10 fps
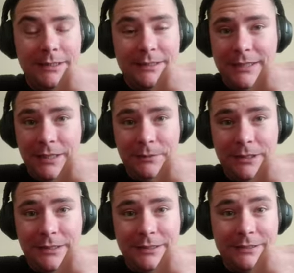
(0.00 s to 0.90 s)

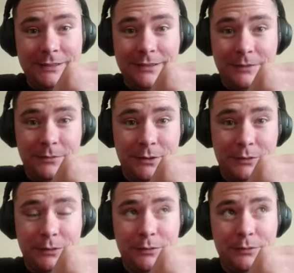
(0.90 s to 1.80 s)
Stamina doesn't seem
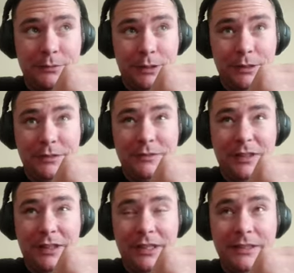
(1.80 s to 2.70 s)
to work
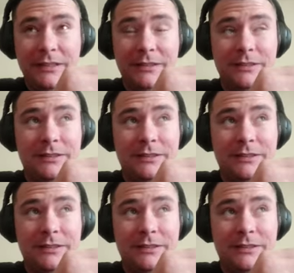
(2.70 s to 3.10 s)
fine.